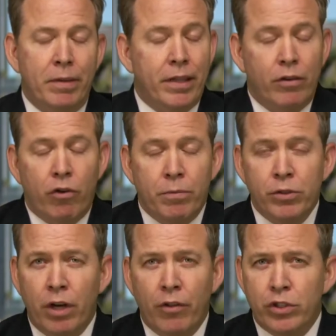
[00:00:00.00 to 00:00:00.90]
But then there are
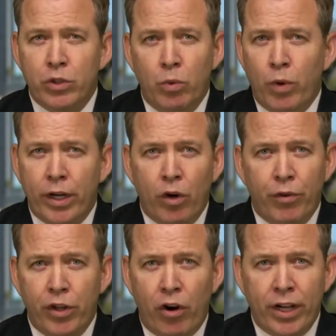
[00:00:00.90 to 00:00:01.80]
others who will want to go
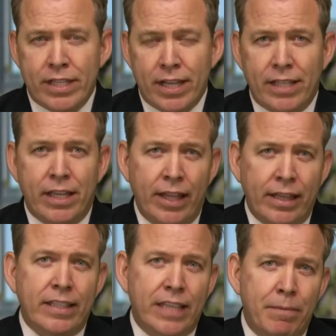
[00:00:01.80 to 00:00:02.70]
for the audience size. I
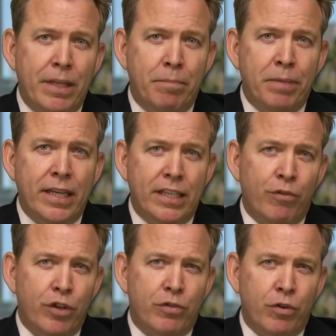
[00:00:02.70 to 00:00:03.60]
think that's going to be the big
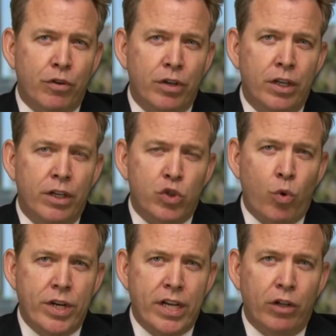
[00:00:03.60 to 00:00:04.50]
difference for
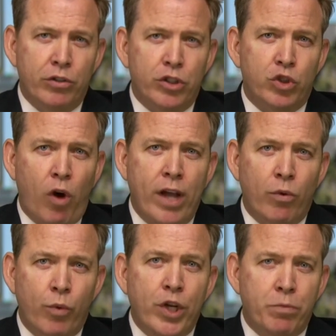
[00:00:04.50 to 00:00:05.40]
storytellers, is trying
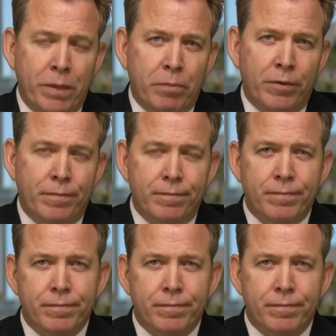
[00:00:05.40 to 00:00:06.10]
to reach people.